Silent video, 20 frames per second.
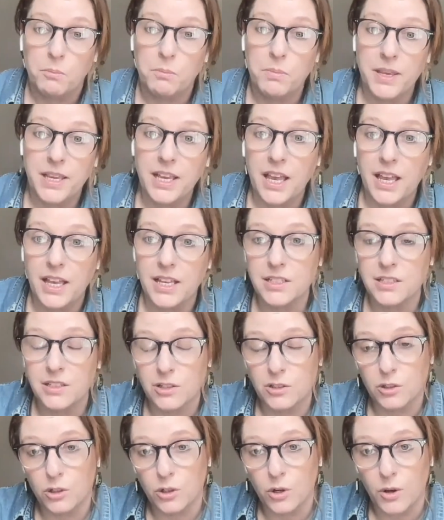
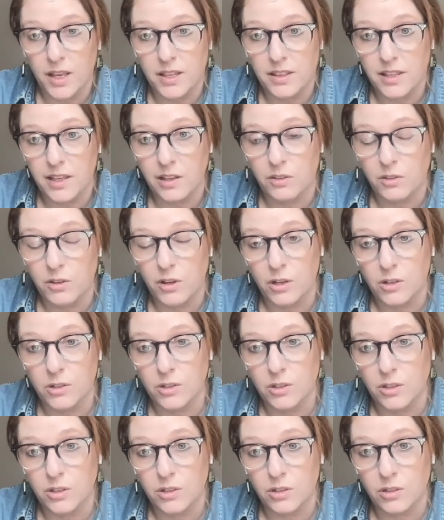because I think
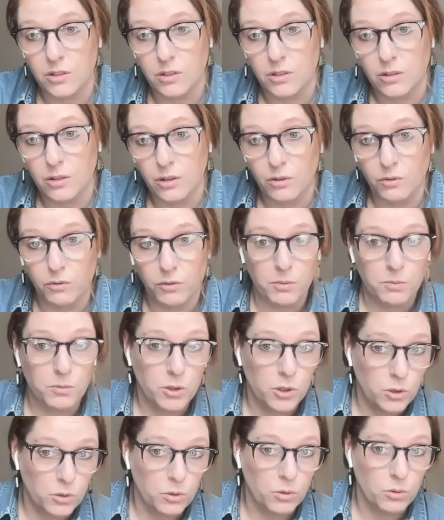there's, from
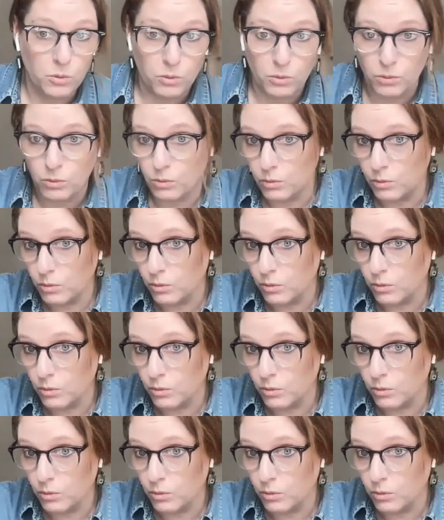you